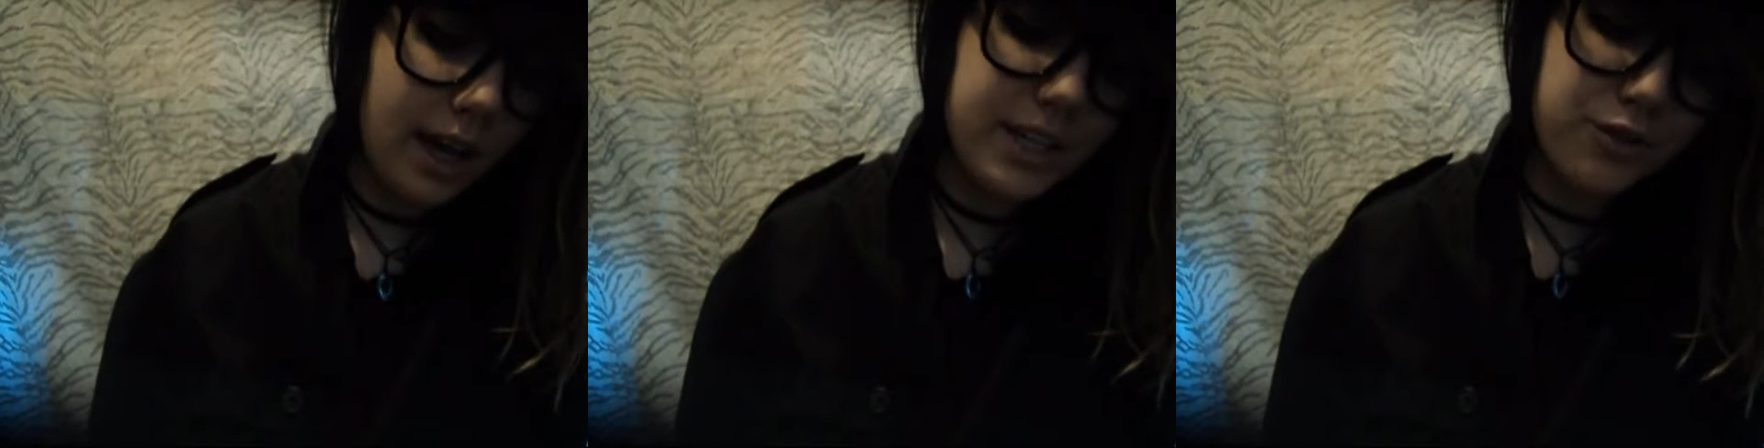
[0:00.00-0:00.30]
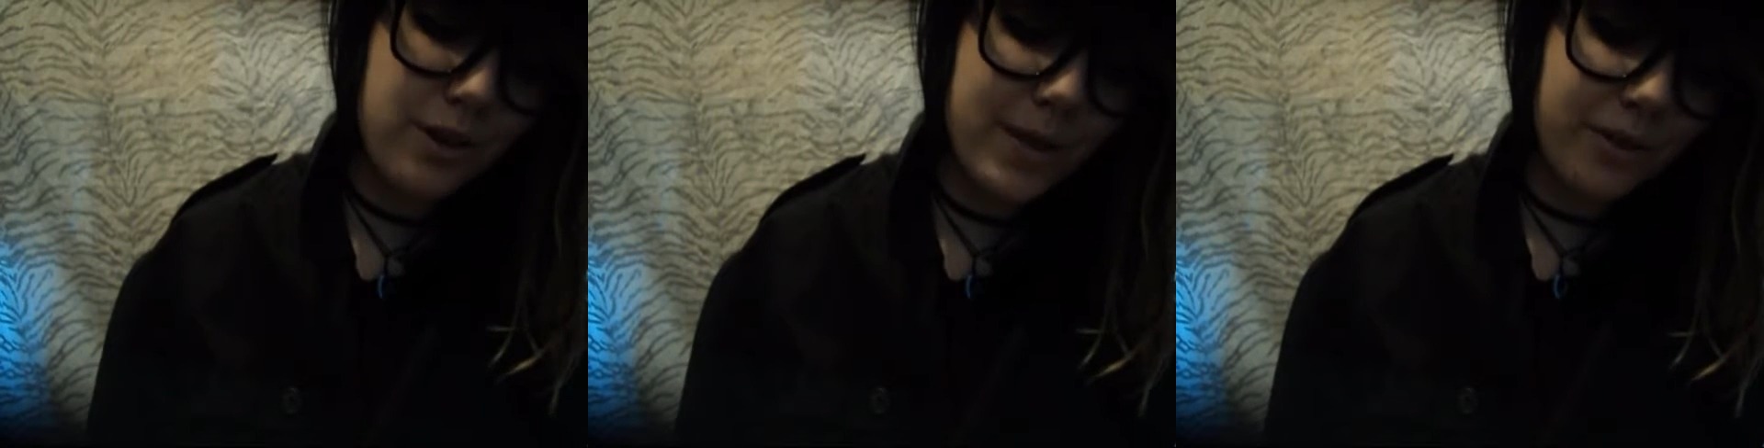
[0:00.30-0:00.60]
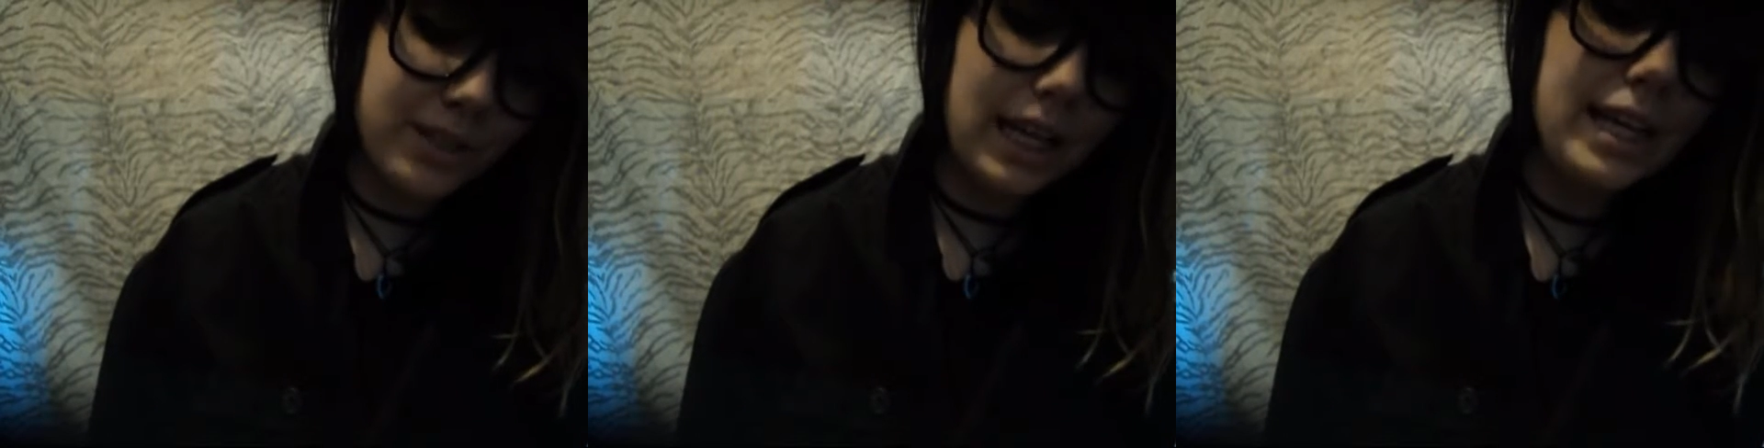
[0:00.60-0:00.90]
a screen
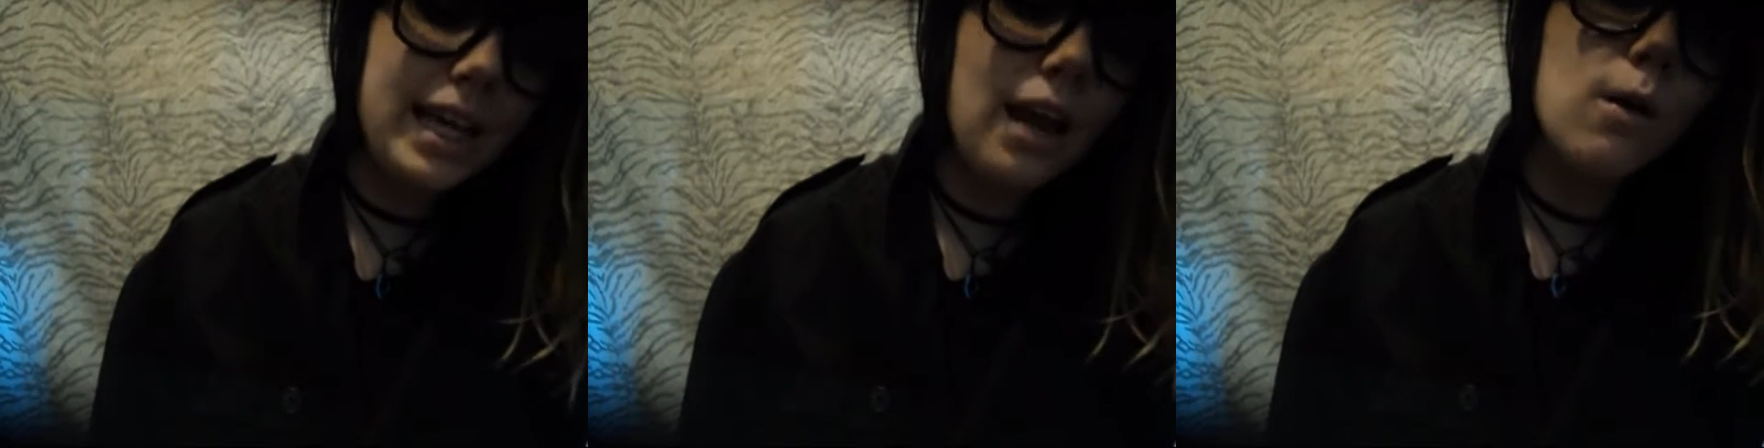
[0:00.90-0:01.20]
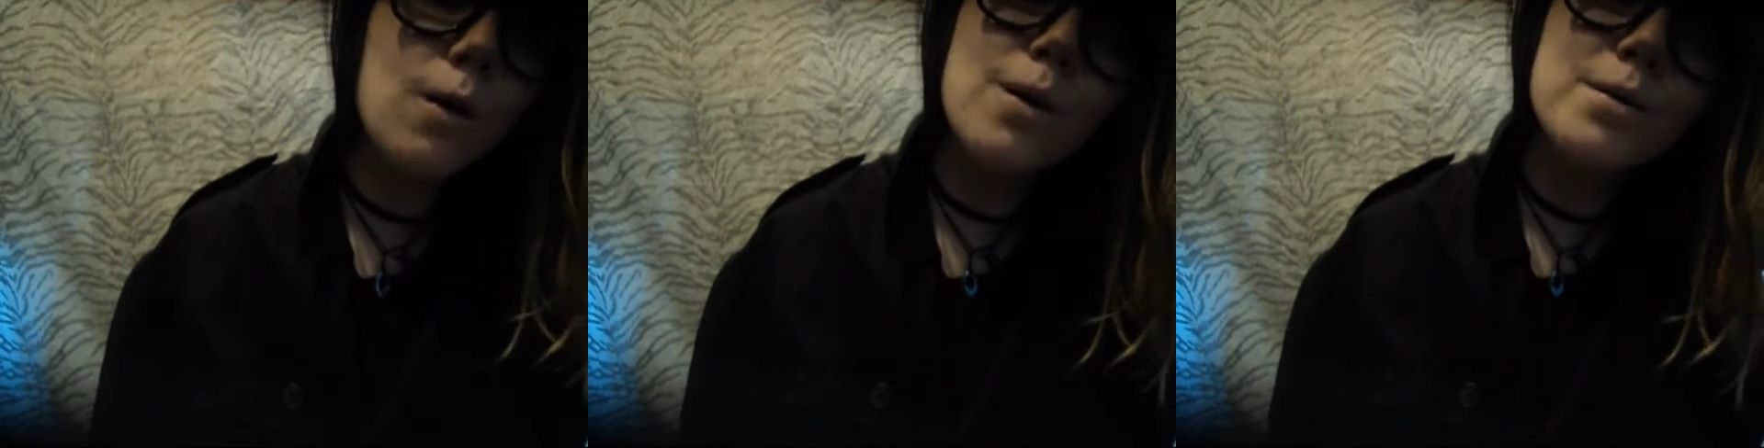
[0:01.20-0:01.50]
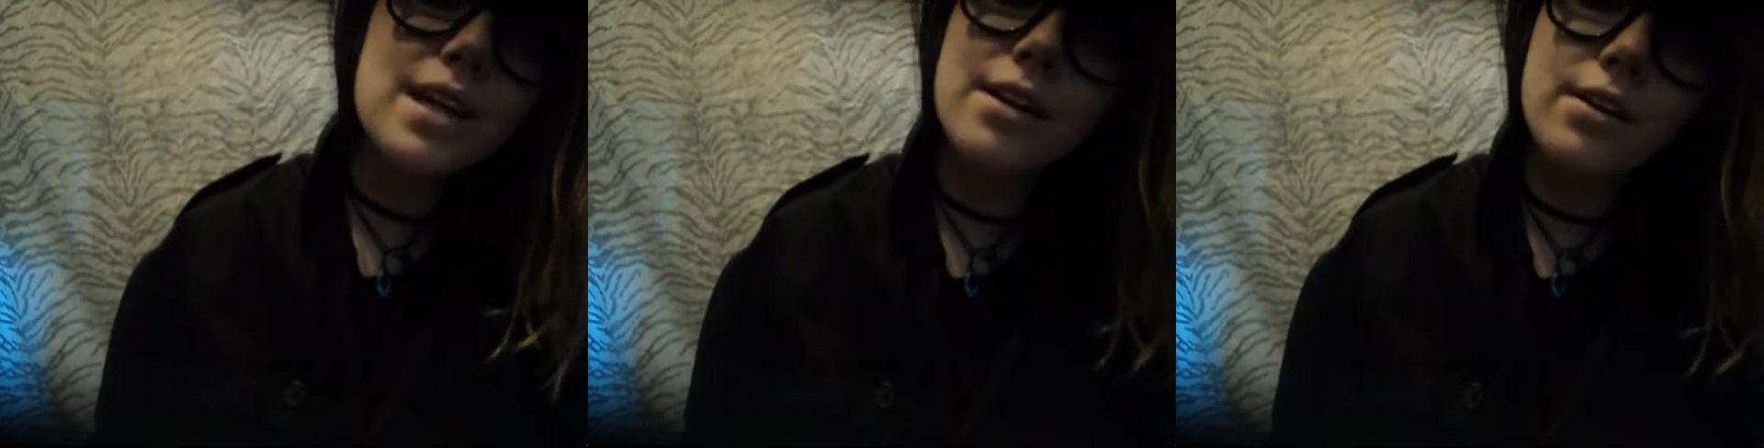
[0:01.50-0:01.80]
that goes like
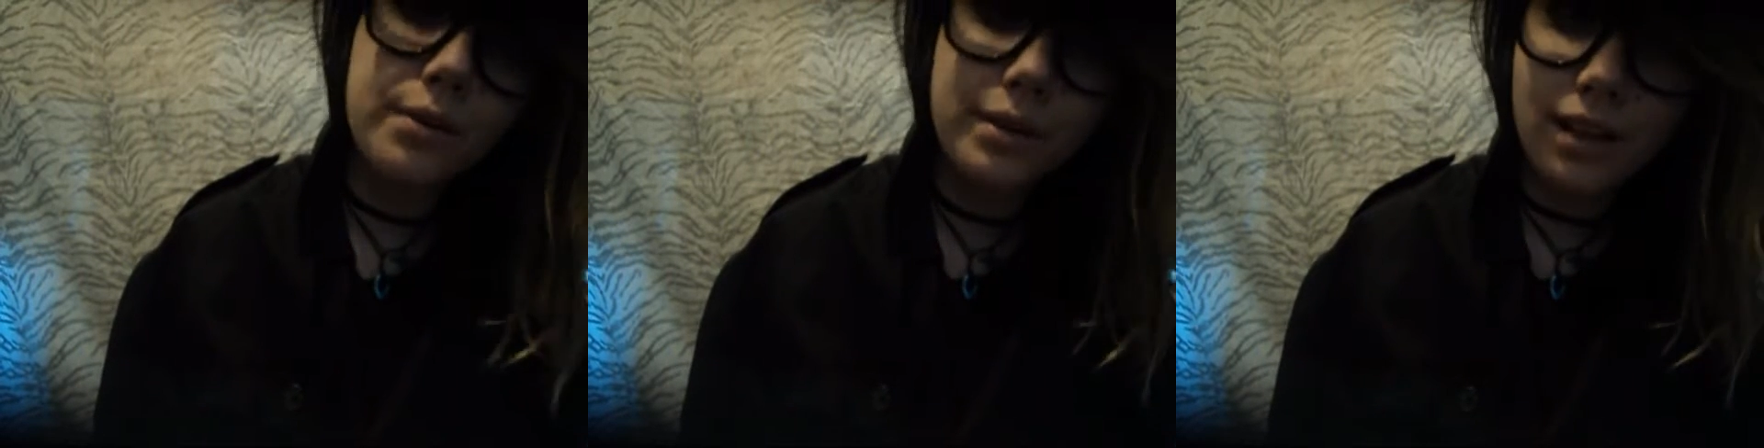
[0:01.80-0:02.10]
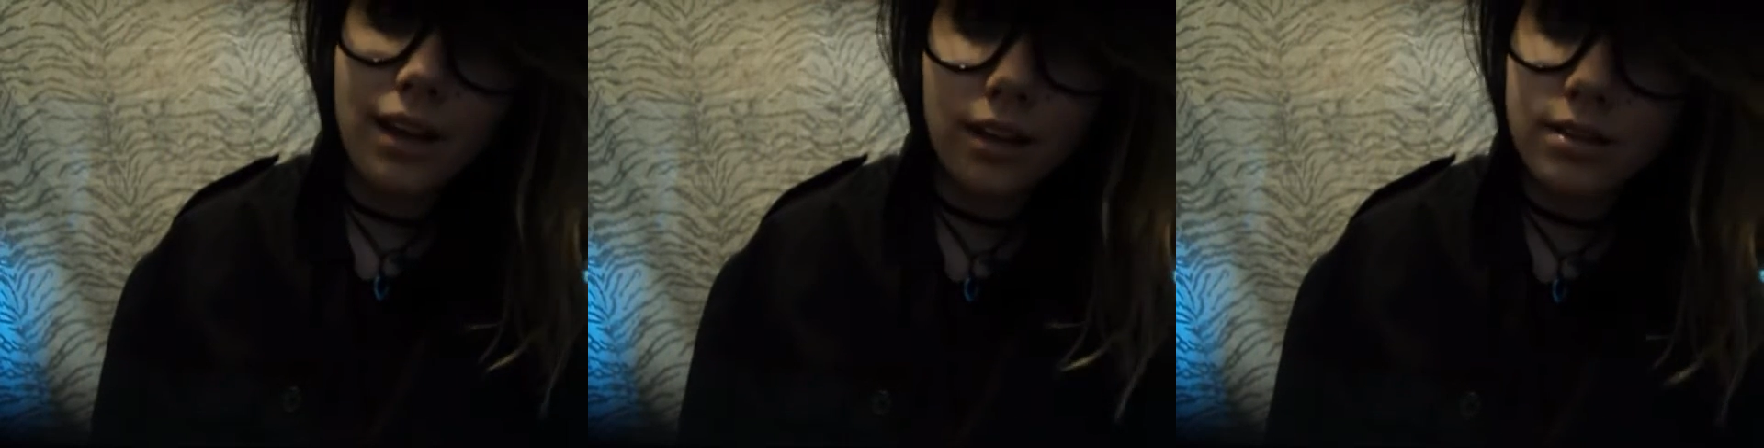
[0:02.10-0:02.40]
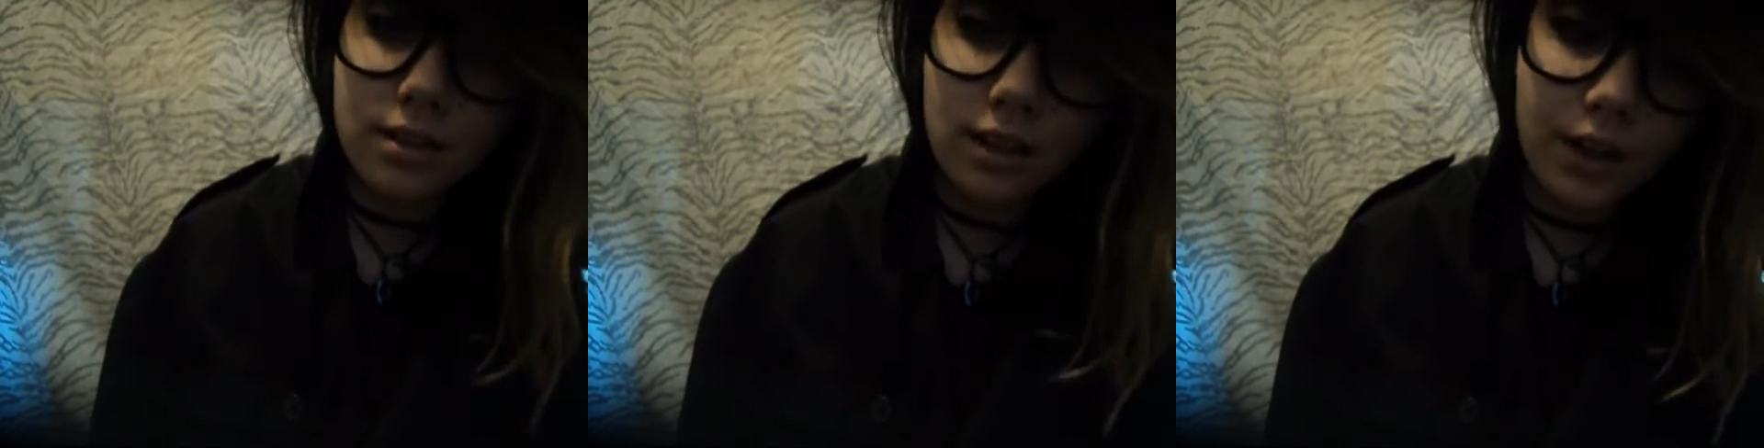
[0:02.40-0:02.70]
yellows, I don't know, I thought
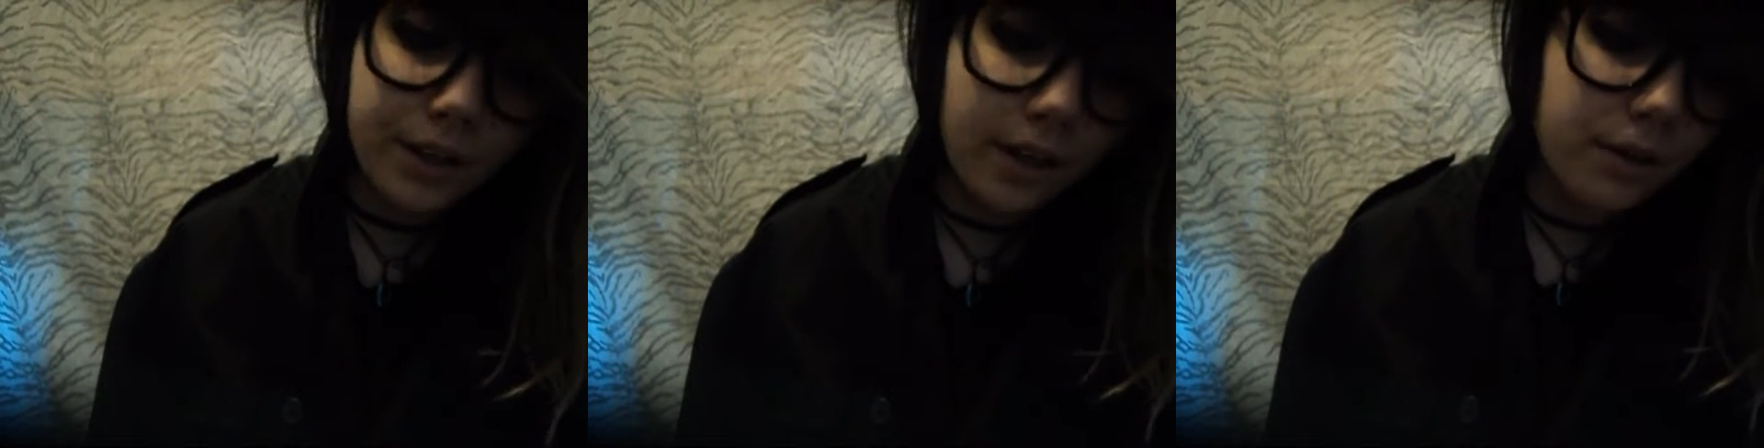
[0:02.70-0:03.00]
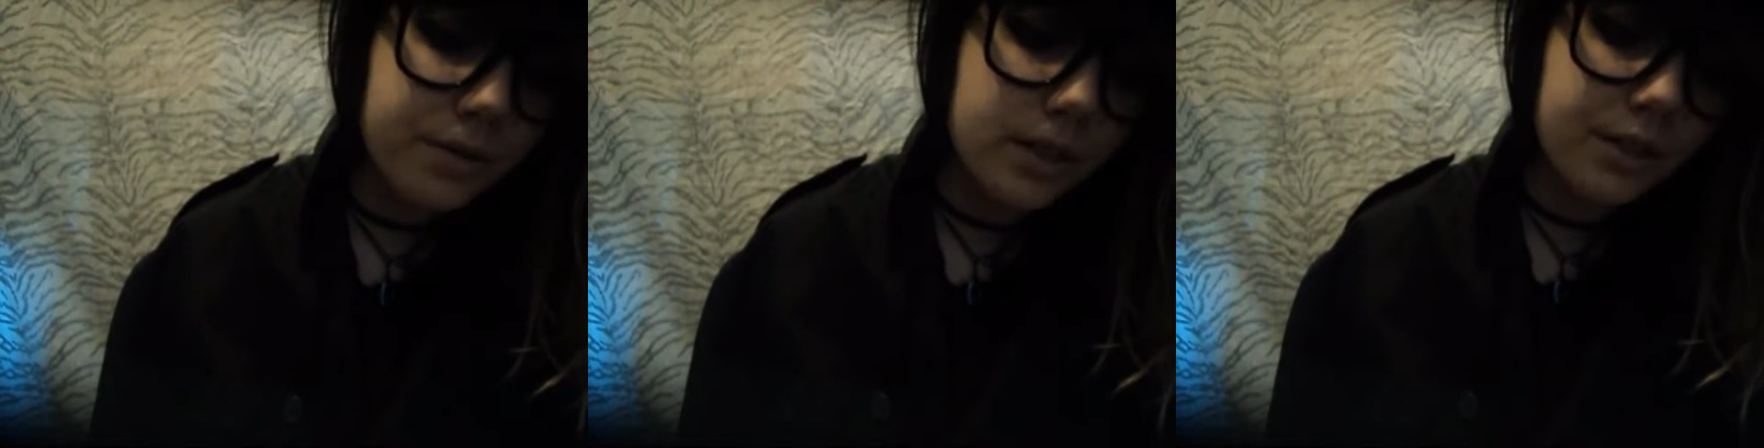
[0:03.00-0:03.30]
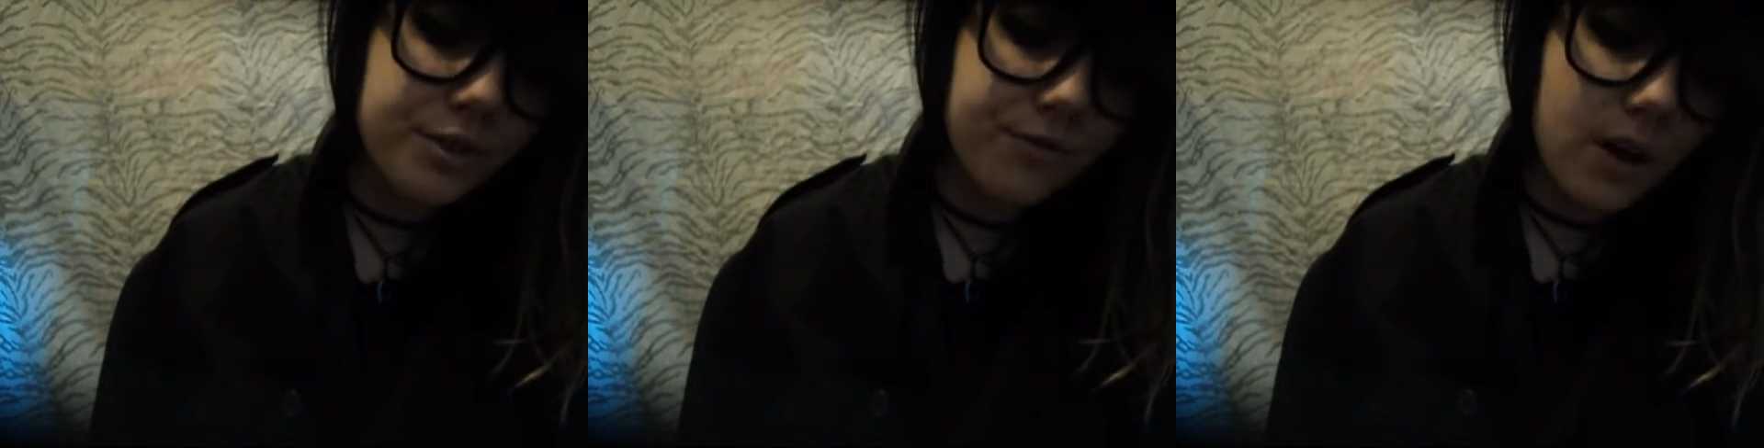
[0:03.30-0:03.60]
I said yellows, there's